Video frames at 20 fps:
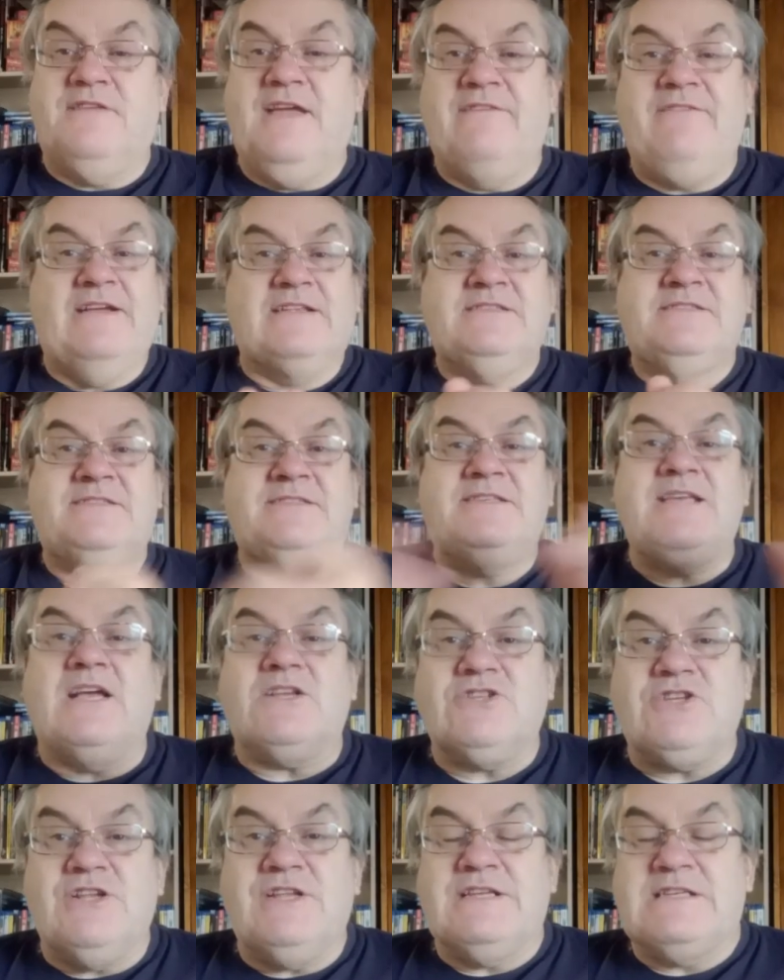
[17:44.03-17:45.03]
They've had
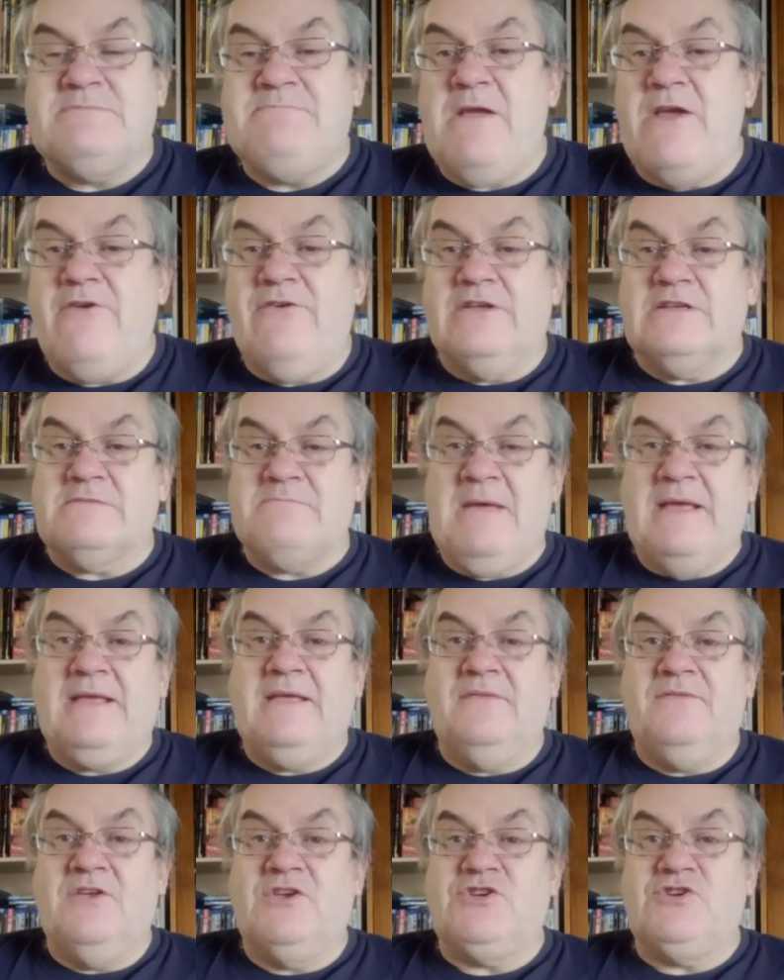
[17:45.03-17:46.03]
such an experience
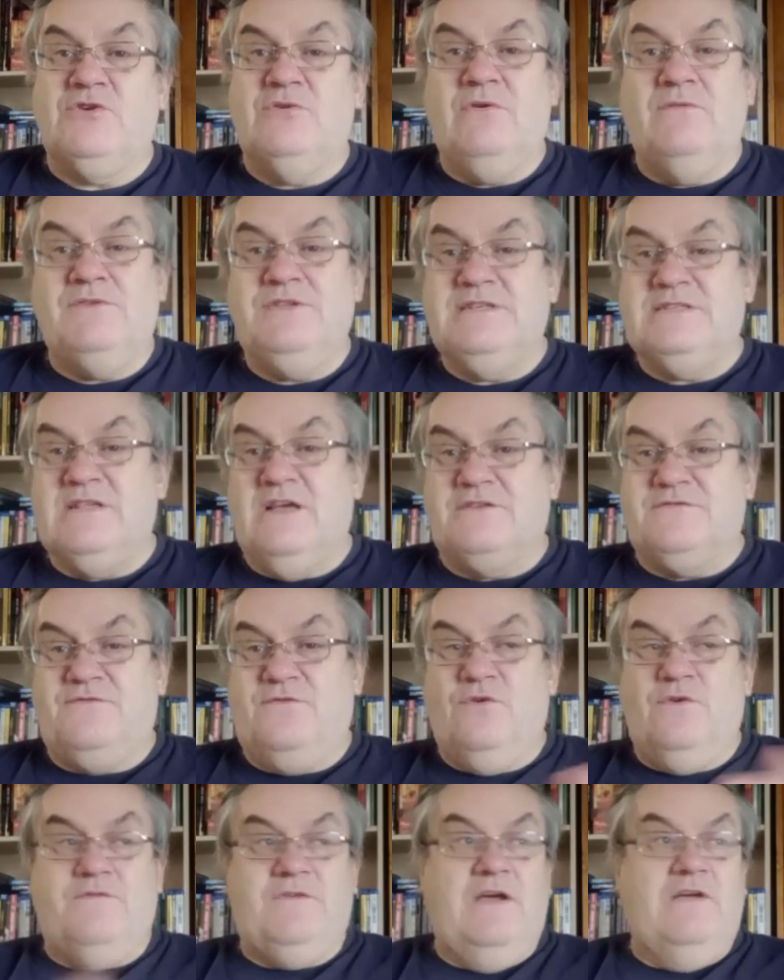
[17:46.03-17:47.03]
making this show over these last
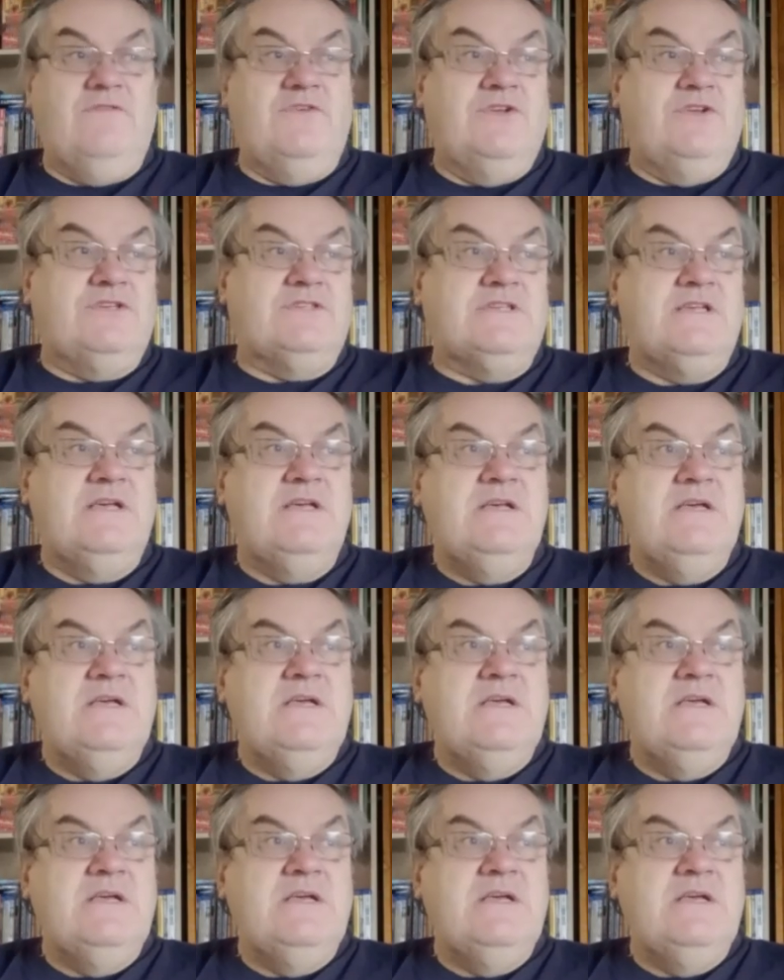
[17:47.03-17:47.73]
4 or 5 years.